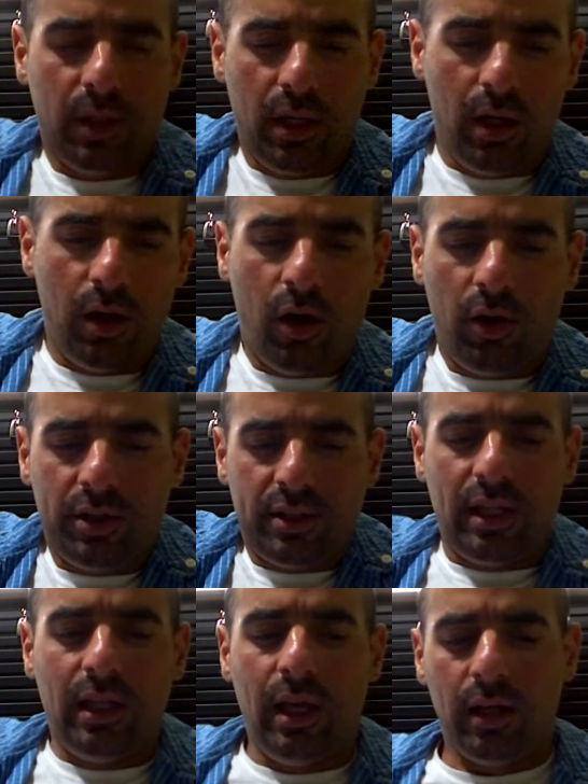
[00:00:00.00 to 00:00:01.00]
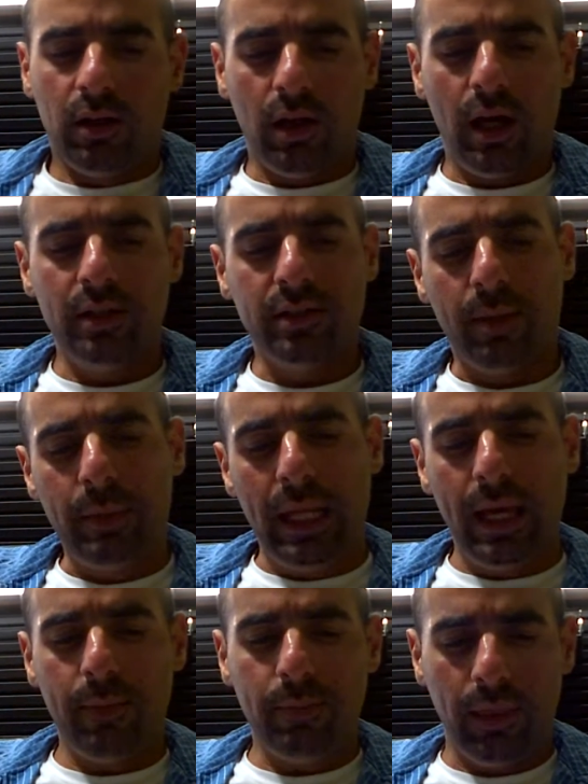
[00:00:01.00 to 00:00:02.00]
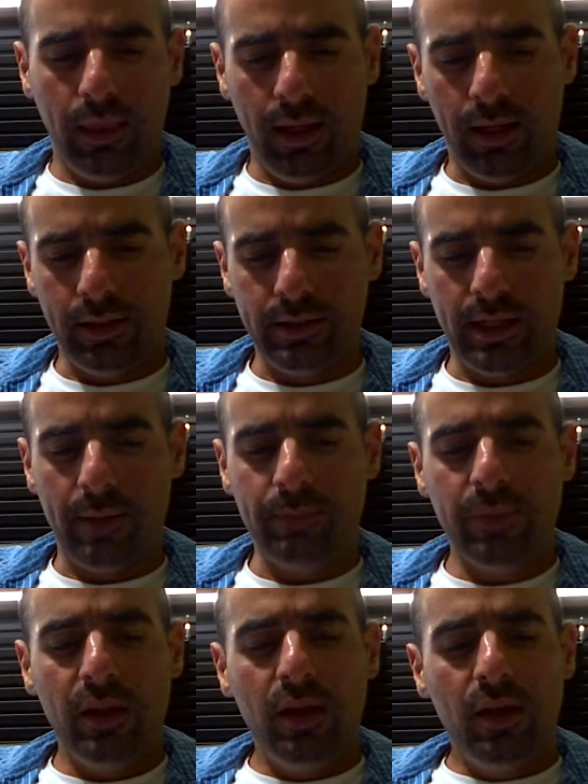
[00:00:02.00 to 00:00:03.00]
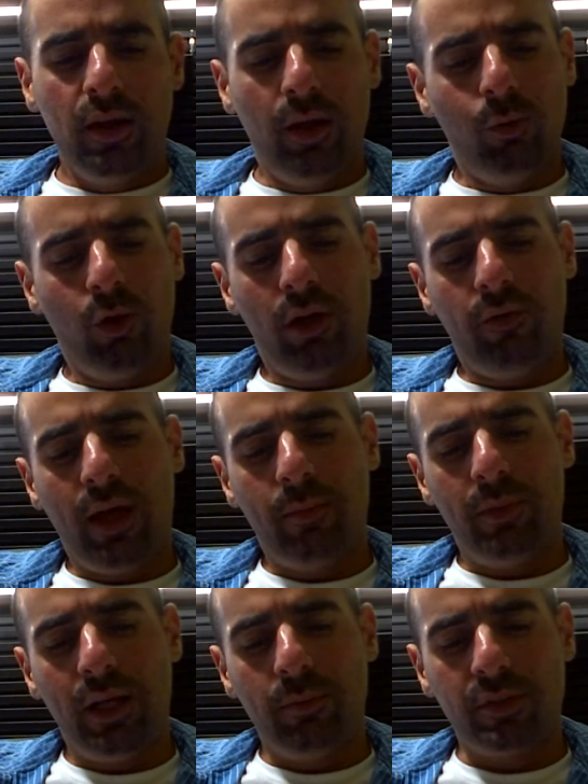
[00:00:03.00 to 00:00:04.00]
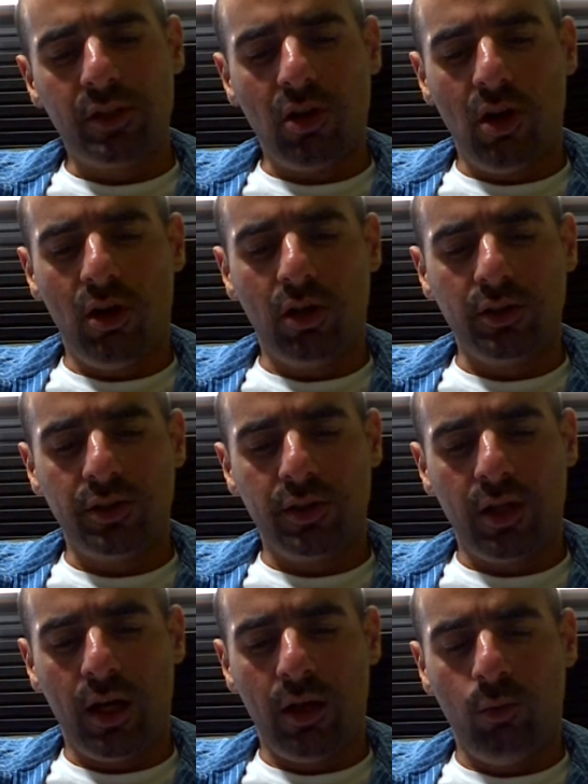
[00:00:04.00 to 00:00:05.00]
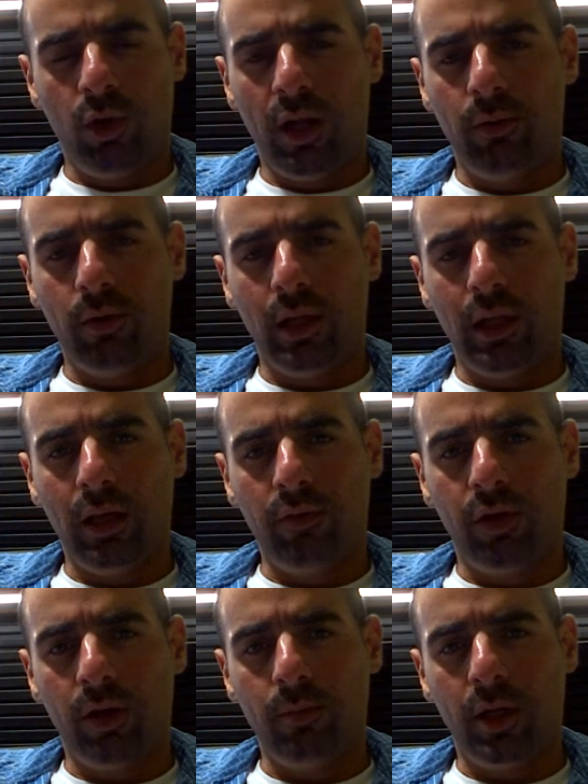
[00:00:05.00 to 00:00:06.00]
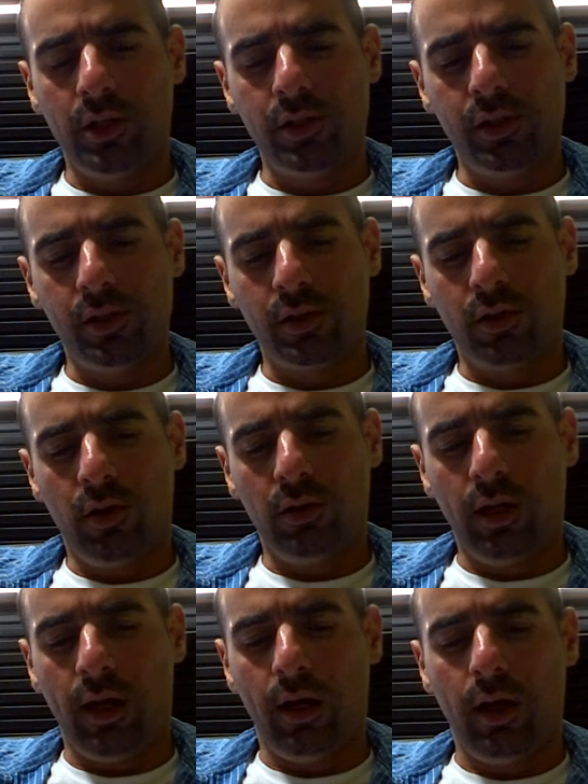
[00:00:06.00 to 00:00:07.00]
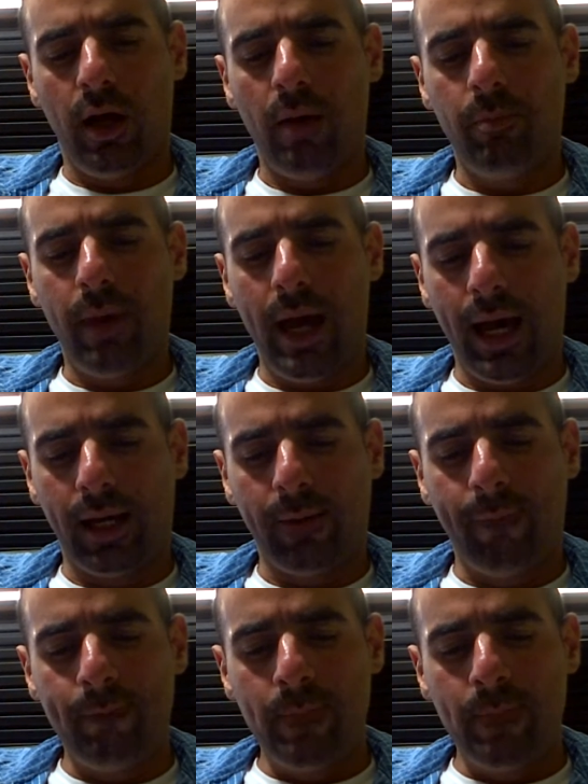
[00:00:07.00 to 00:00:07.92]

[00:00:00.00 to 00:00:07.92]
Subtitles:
artists I like a lot is Eminem, and in one of Eminem's songs, one I like very much, it's called I'm Back.